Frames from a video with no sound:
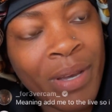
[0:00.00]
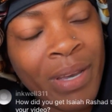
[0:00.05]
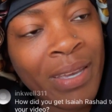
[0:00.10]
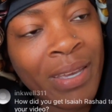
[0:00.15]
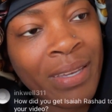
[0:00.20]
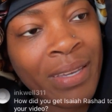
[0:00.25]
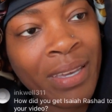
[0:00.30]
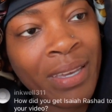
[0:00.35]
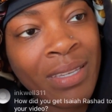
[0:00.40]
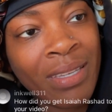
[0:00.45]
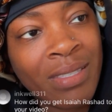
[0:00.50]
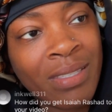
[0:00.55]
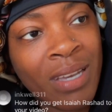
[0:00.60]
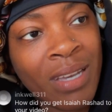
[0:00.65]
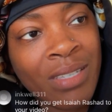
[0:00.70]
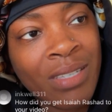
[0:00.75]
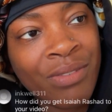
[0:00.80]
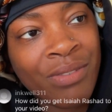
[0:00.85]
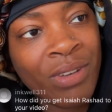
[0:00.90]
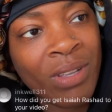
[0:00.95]
But it
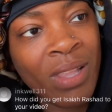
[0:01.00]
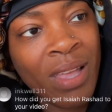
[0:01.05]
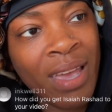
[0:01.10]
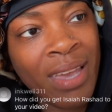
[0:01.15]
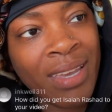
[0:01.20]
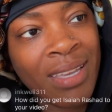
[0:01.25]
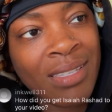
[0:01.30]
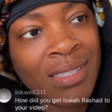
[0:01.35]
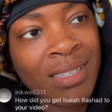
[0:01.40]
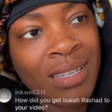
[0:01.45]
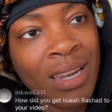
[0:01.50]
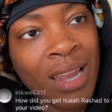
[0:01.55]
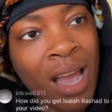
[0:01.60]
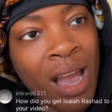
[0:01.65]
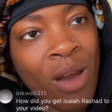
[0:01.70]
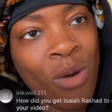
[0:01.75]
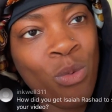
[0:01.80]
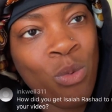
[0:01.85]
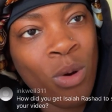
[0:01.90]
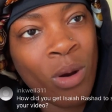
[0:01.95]
does feel like it's
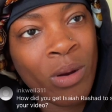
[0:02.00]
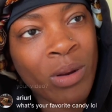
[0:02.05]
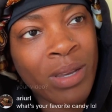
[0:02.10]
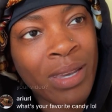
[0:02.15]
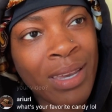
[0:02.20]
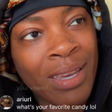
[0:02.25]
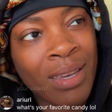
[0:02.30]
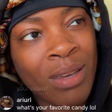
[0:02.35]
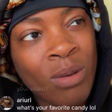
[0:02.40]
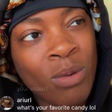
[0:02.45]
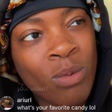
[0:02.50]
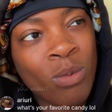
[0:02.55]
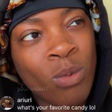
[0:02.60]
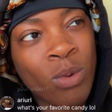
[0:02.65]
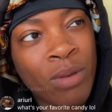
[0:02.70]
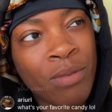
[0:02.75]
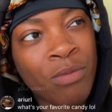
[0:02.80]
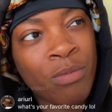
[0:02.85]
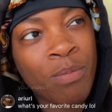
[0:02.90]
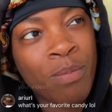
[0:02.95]
not working
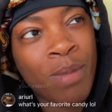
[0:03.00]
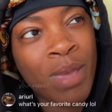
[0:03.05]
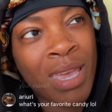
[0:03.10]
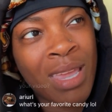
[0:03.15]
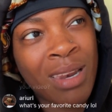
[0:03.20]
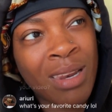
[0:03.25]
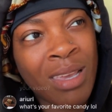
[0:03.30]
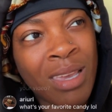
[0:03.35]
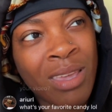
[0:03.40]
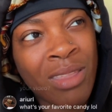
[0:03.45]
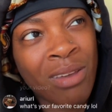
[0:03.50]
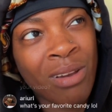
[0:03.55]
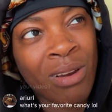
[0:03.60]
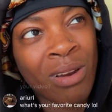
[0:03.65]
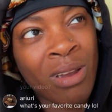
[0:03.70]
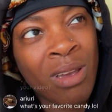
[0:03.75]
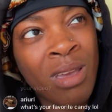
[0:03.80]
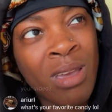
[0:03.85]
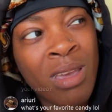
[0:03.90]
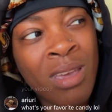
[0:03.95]
with men either.